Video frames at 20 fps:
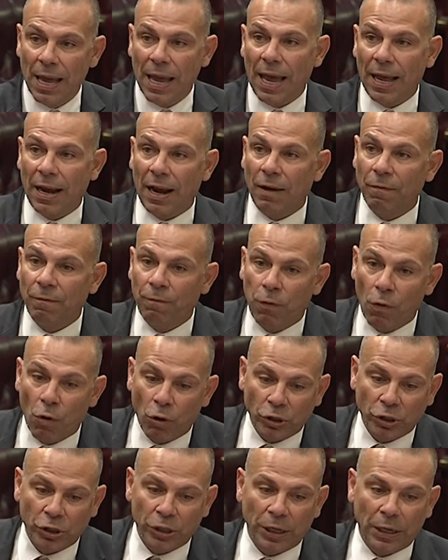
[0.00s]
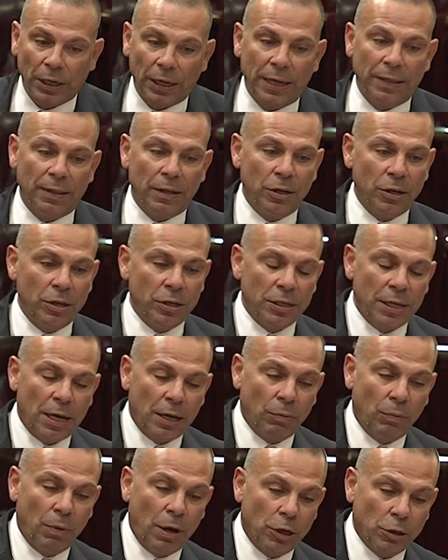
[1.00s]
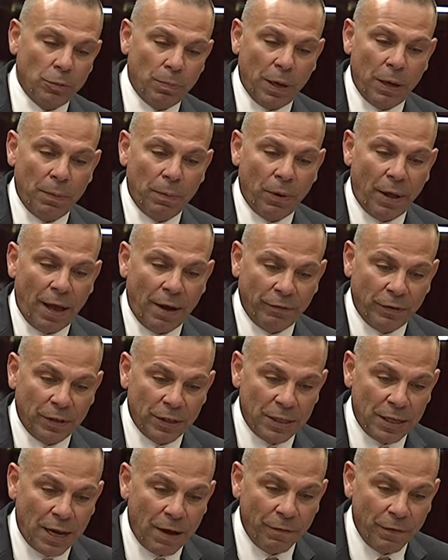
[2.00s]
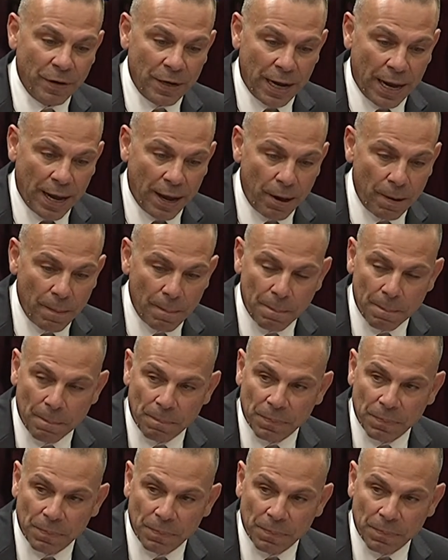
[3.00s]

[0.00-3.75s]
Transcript: And unfortunately, the New South Wales people have to suffer now,